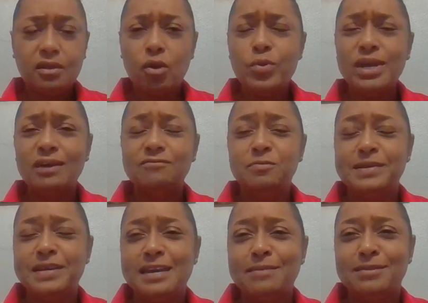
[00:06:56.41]
We have to
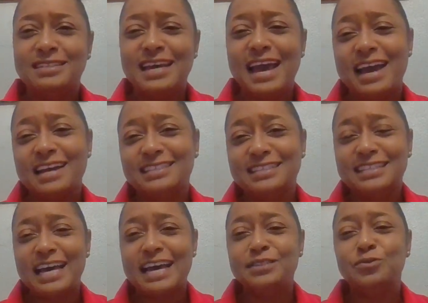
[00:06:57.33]
be able to
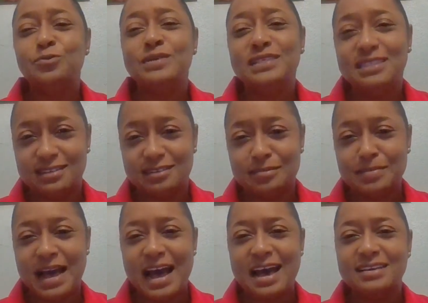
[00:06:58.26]
exercise wisdom
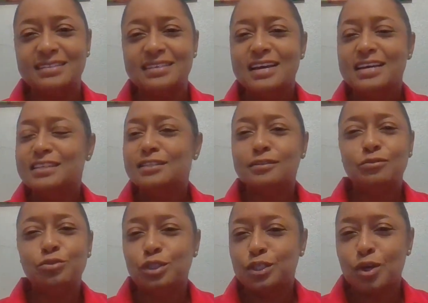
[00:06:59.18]
as
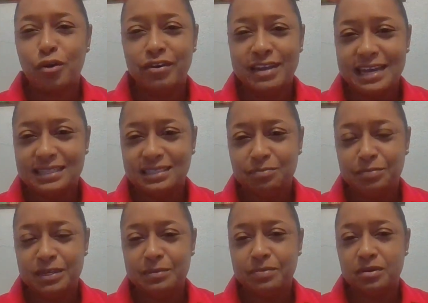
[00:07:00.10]
solution oriented
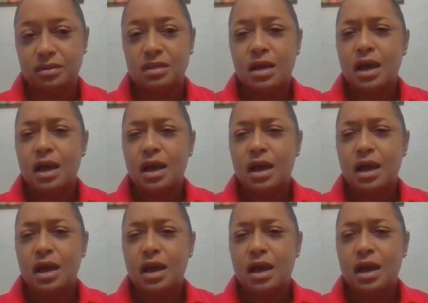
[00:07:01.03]
people.